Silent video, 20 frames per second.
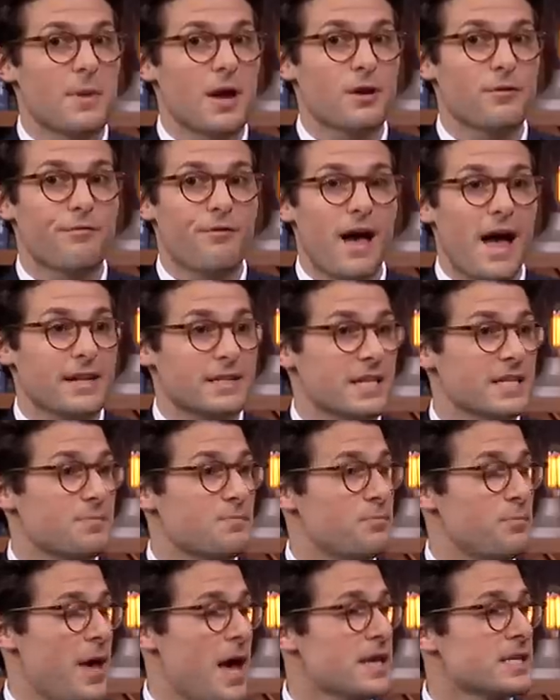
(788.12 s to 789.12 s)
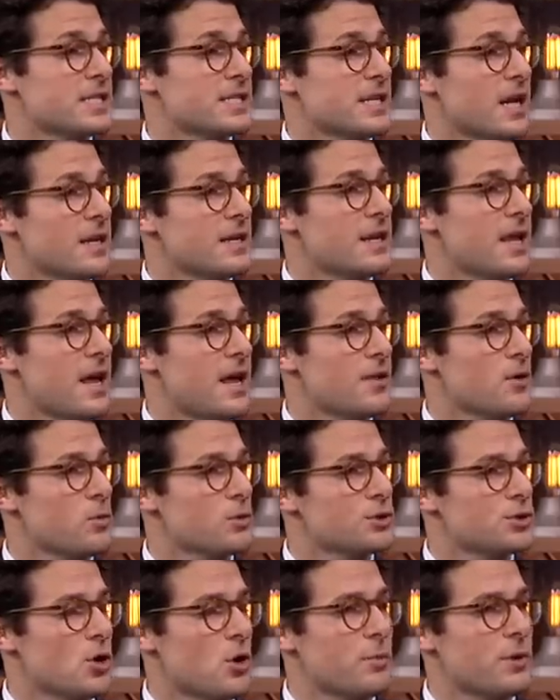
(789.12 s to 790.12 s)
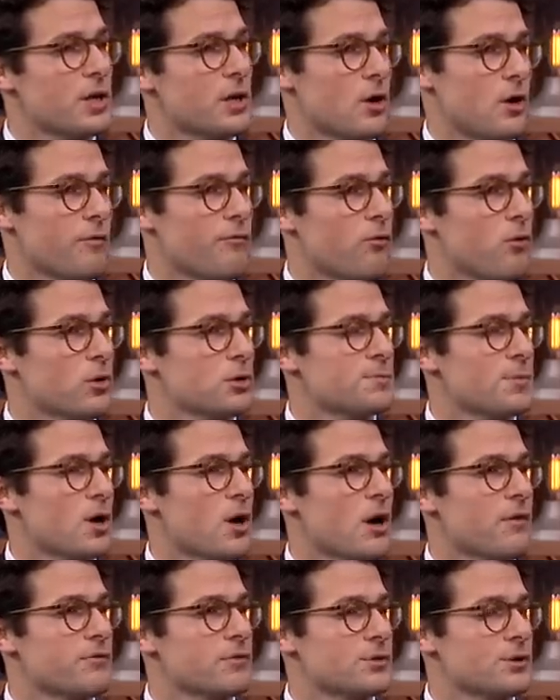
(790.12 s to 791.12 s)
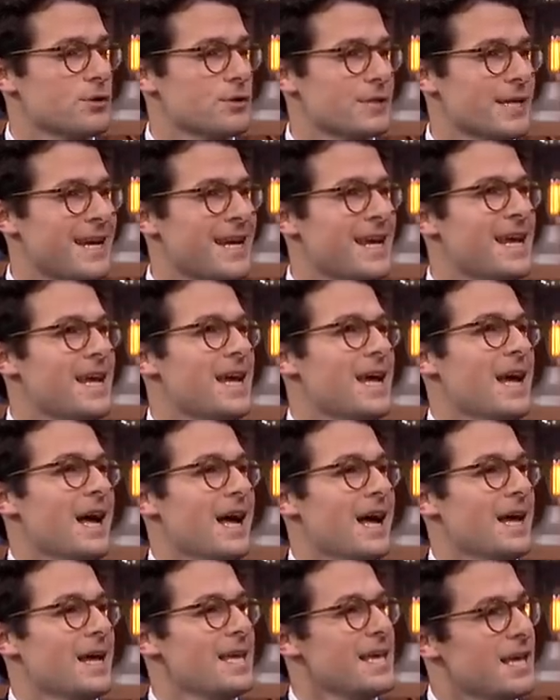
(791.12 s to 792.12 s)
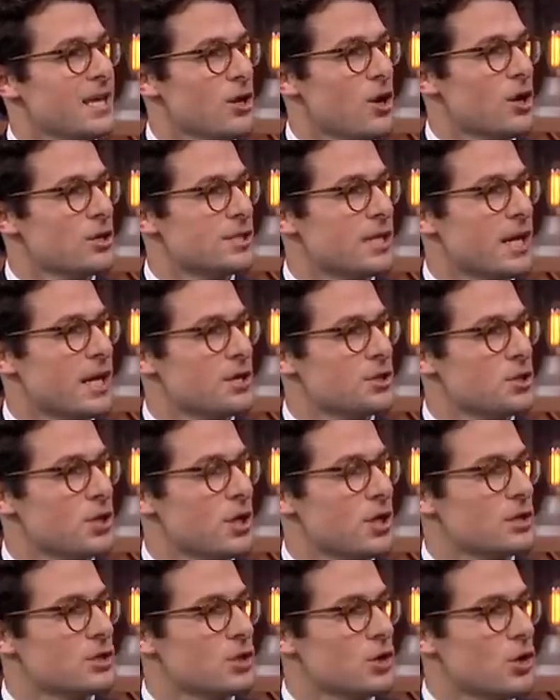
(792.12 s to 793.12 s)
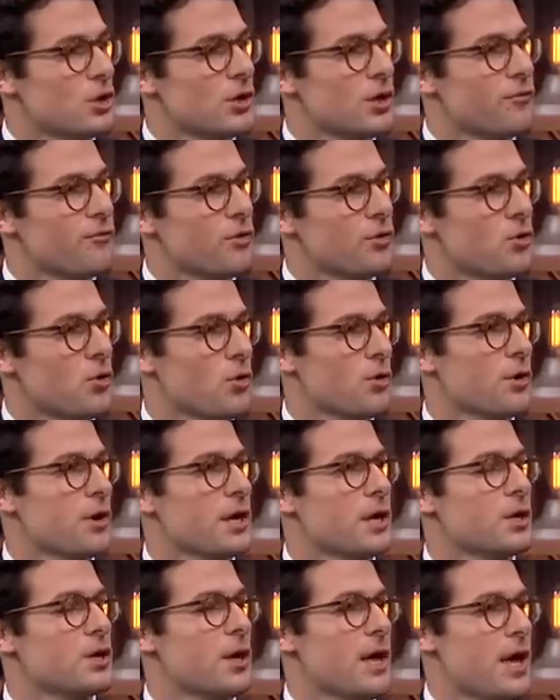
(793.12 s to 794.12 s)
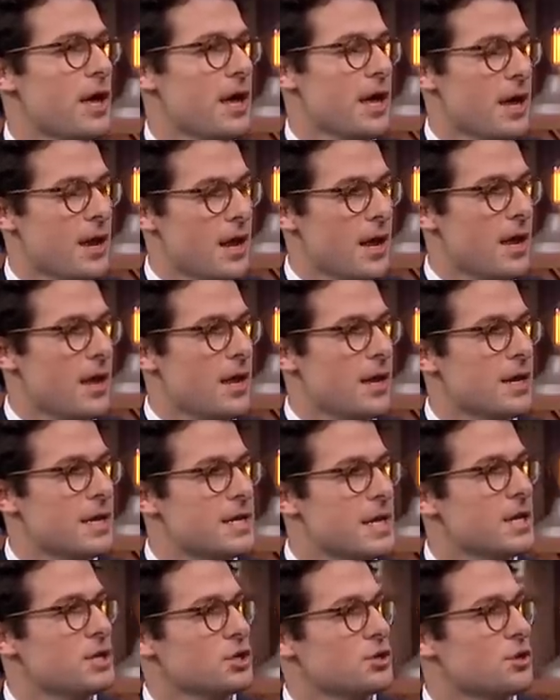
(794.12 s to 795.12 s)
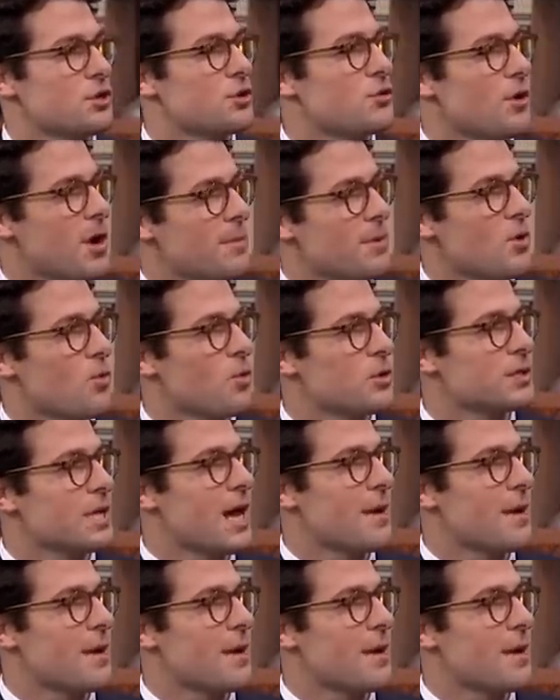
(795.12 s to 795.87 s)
a matter of fact, this past Sunday, there were so many law enforcement officers in Los Angeles looking for Dorner. In addition to the Grammy Awards